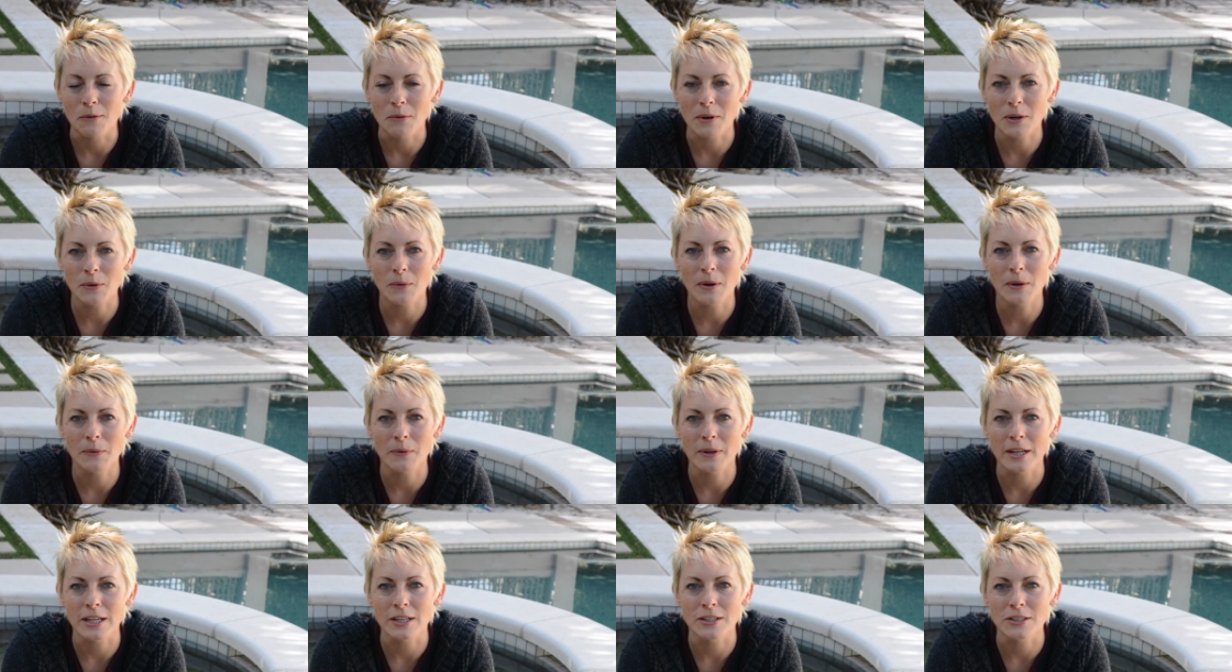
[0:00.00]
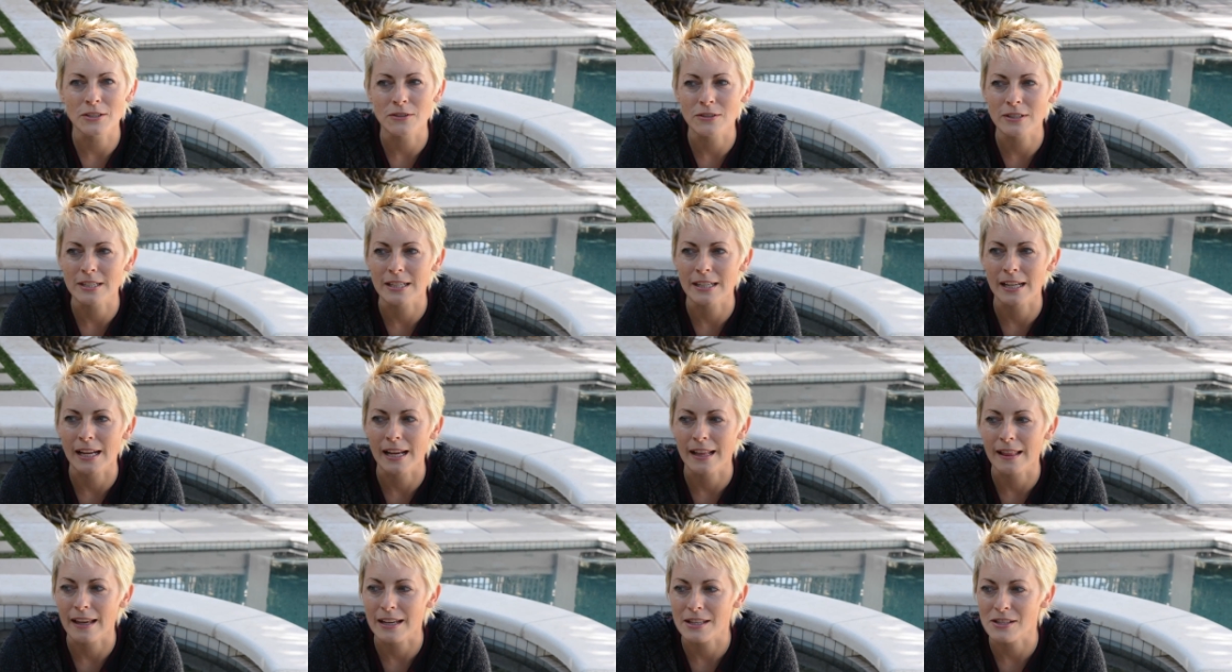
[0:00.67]
What do I want to do
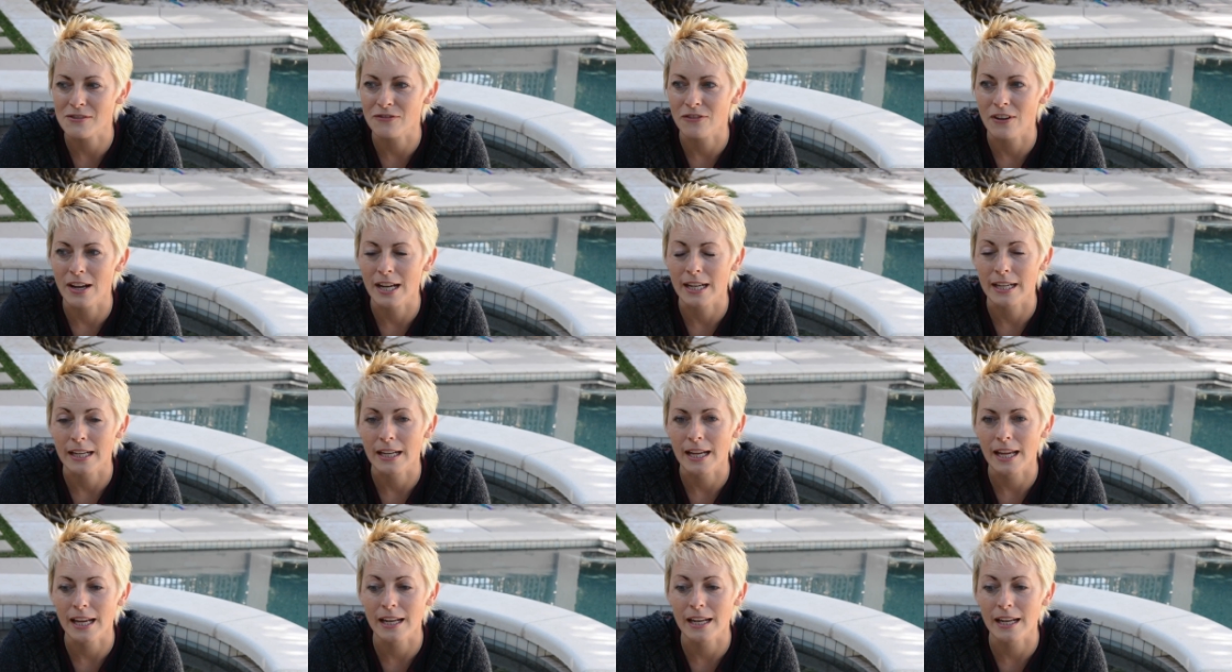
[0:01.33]
today that's fun?